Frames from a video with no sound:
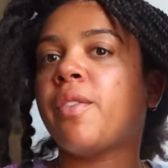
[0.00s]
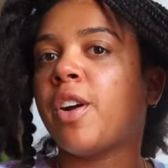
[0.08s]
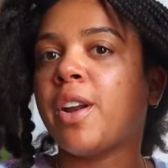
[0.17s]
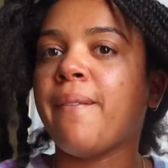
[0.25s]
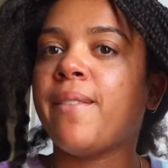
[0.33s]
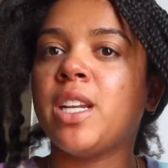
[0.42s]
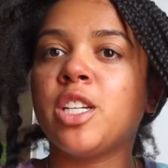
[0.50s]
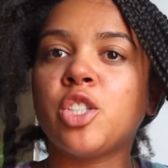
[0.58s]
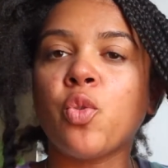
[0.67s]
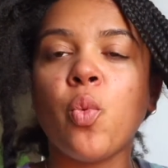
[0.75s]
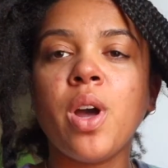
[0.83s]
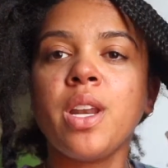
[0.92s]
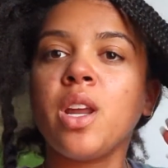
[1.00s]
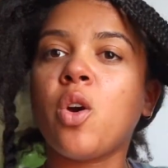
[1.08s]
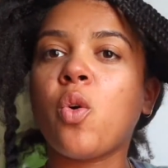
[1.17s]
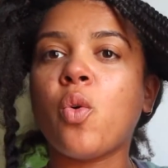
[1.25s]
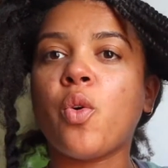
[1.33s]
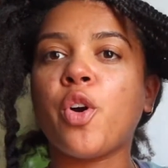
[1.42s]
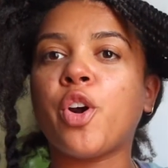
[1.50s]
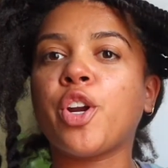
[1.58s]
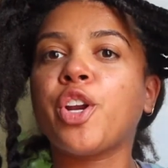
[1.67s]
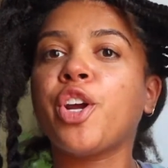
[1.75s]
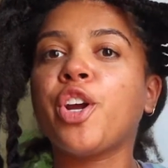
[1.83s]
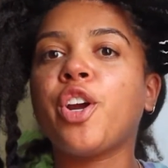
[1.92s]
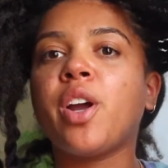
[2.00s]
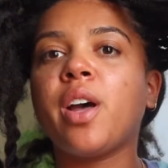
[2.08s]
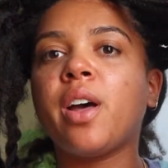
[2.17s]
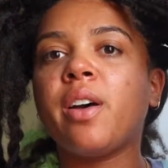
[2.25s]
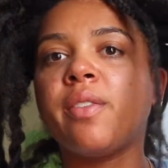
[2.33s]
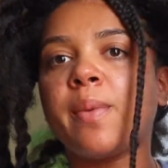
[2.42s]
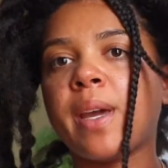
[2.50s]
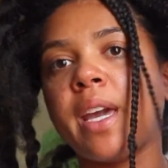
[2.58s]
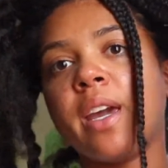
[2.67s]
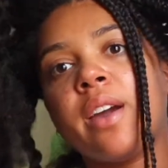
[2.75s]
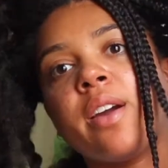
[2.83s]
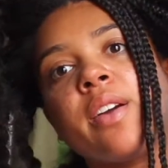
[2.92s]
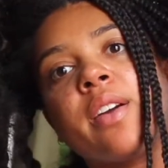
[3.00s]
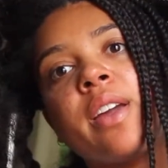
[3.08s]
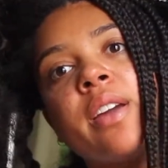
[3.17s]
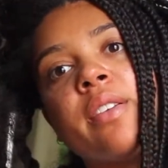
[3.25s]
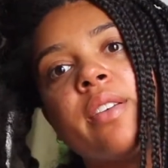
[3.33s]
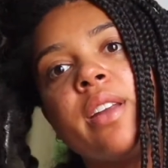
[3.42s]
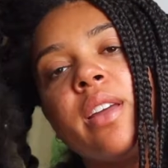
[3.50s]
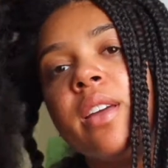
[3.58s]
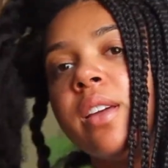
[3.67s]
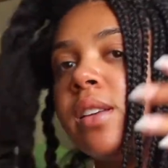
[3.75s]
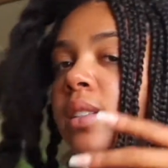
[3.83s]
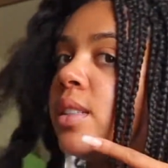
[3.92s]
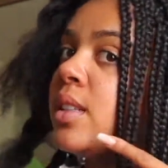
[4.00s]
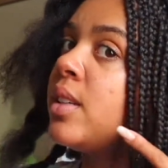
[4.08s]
already finished 1/4 of my hair. Here it is.